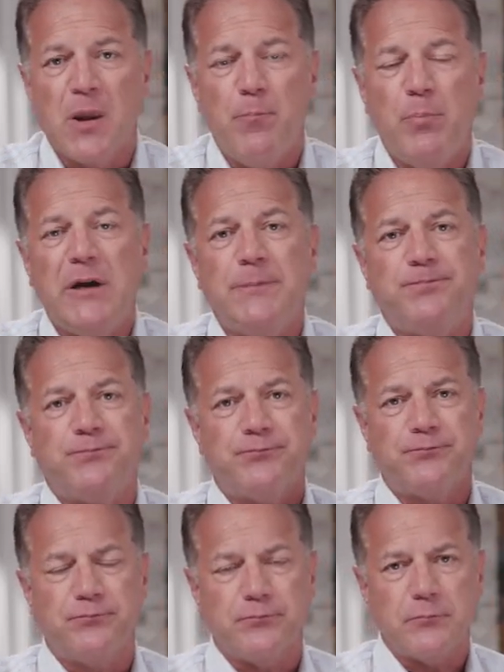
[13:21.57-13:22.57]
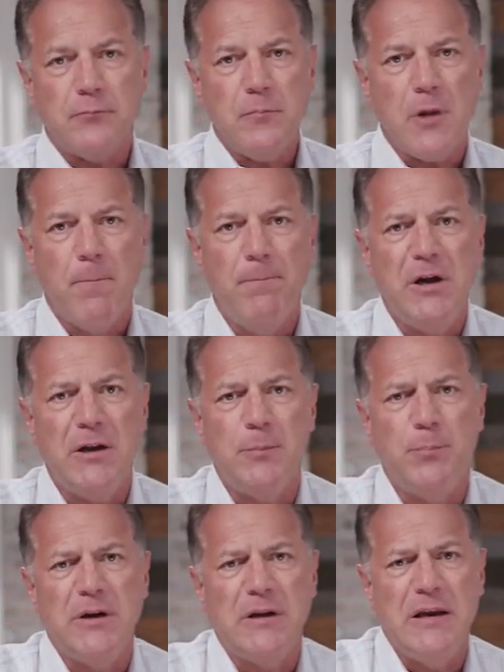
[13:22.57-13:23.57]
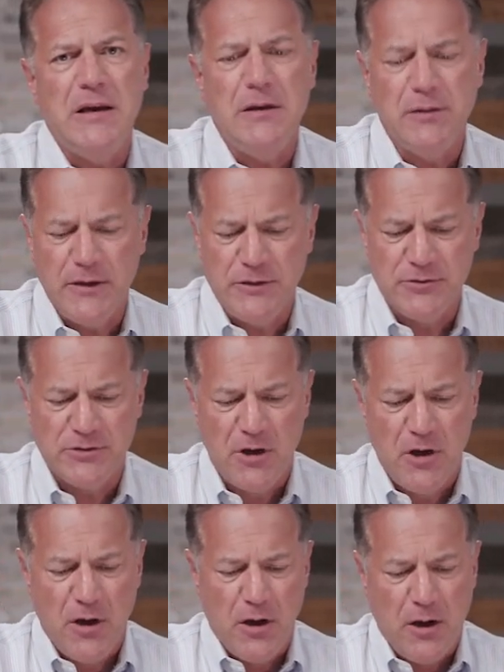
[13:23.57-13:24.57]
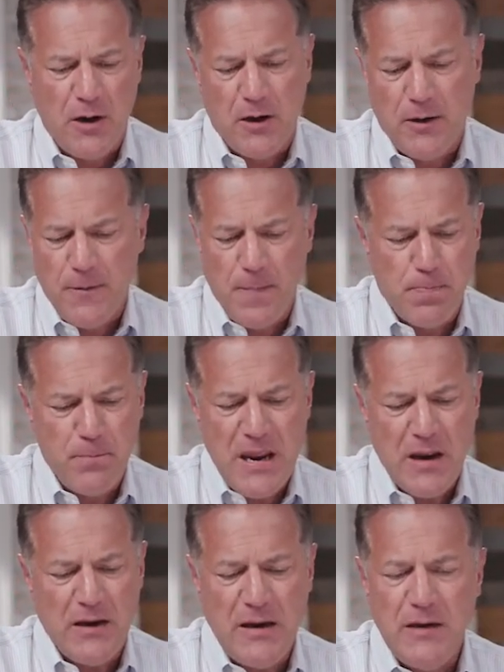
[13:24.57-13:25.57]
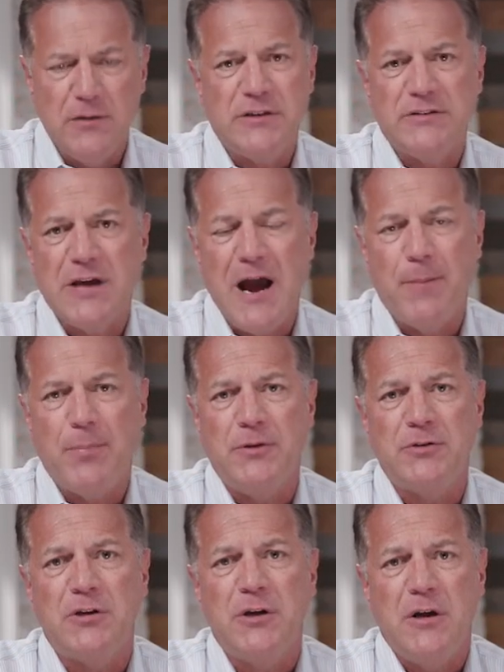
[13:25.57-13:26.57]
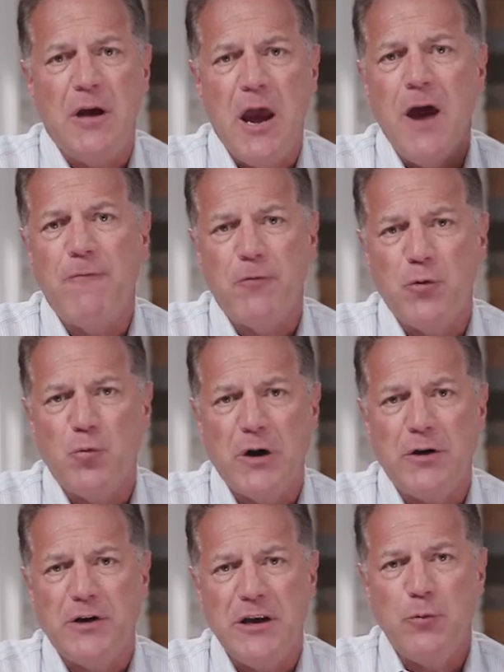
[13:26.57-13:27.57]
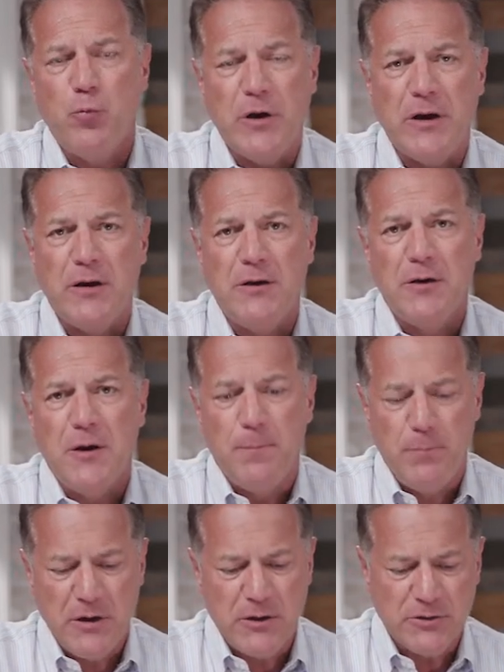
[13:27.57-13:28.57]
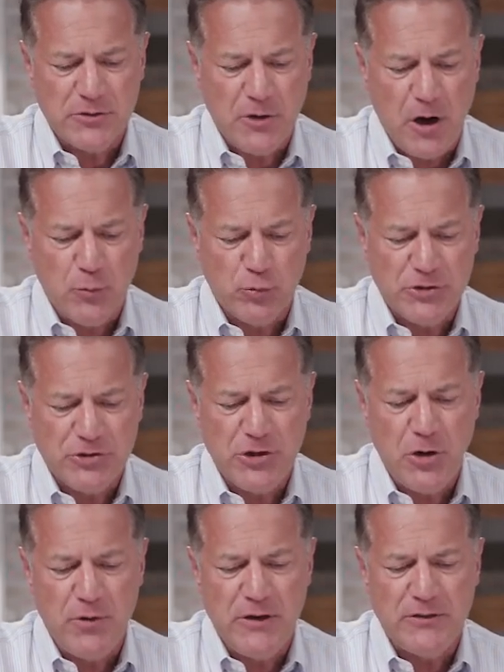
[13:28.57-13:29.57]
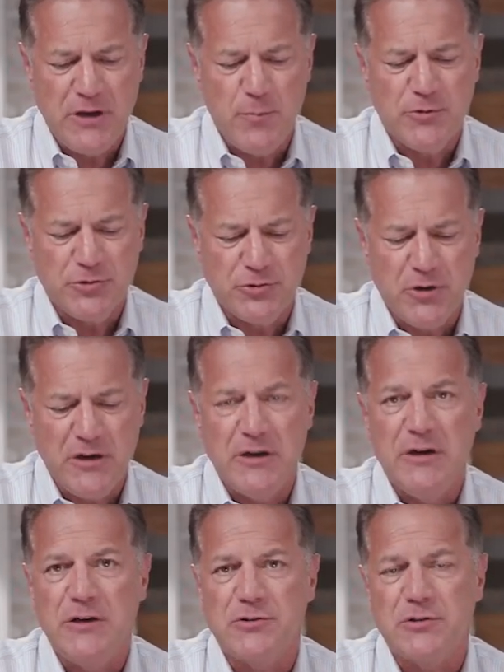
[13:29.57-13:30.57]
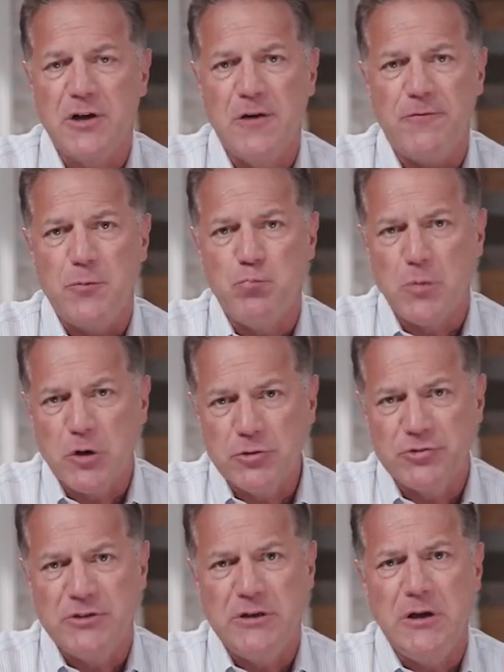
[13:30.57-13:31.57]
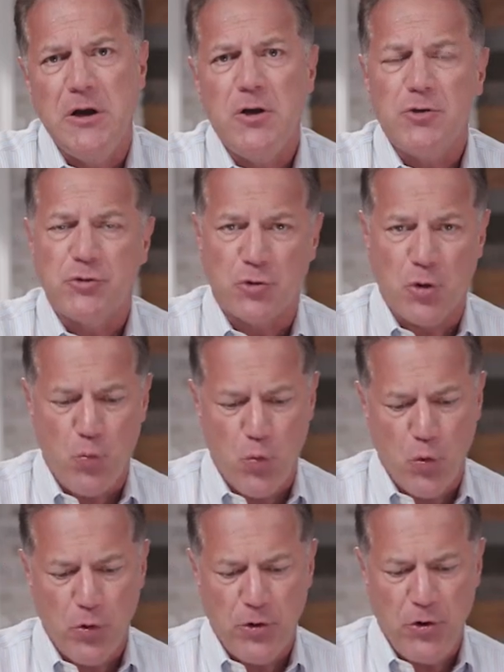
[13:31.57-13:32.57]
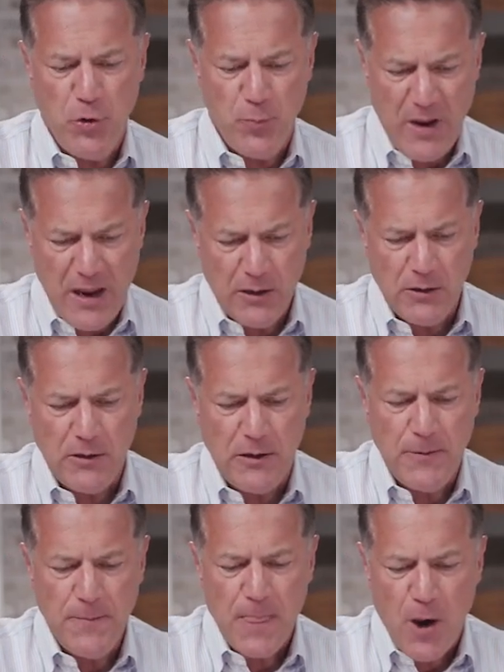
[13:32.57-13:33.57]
But healings, healings happened everywhere He went because God was showing, demonstrating His love and mercy toward humanity.